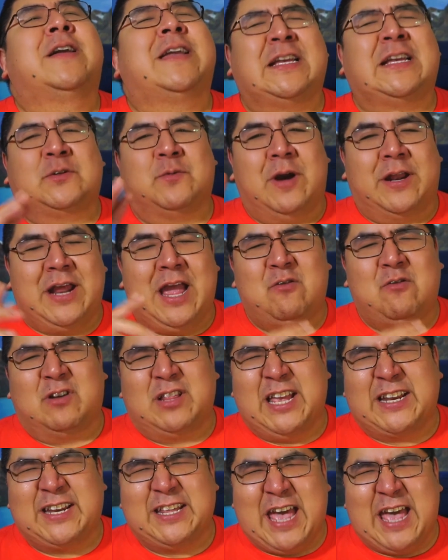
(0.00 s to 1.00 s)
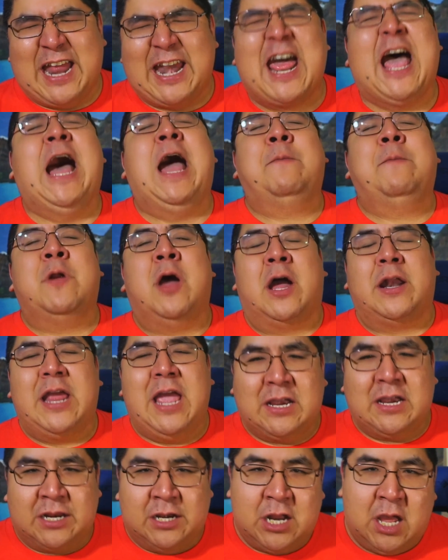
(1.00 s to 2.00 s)
Guess what? I relate to that. I'm not
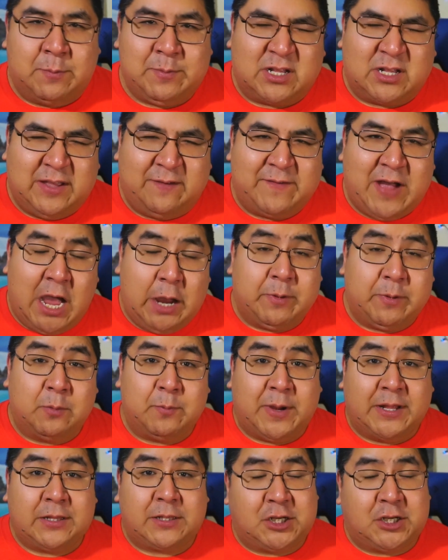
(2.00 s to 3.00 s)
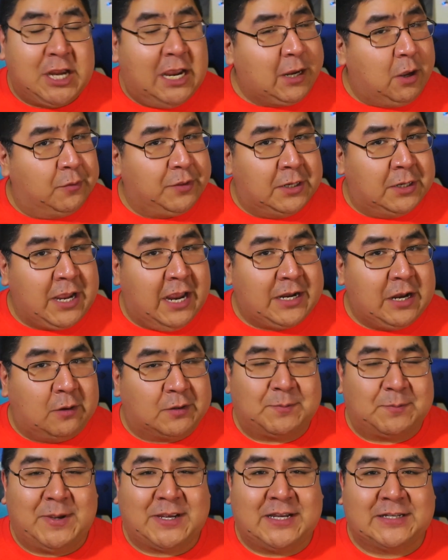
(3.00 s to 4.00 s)
economically viable, but check out The Night
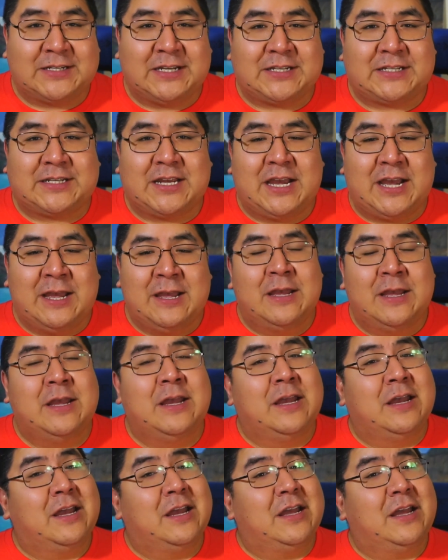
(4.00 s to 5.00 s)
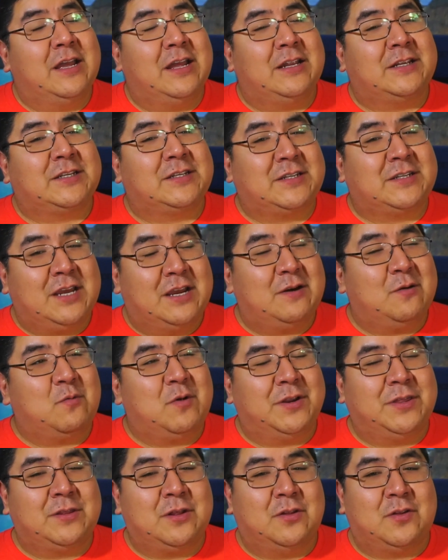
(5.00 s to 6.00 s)
House because it's
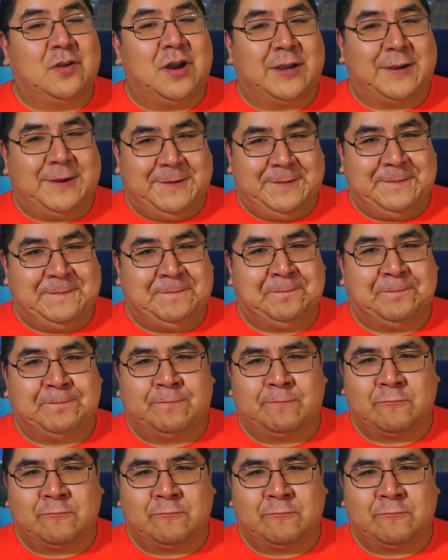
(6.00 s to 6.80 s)
worth the look.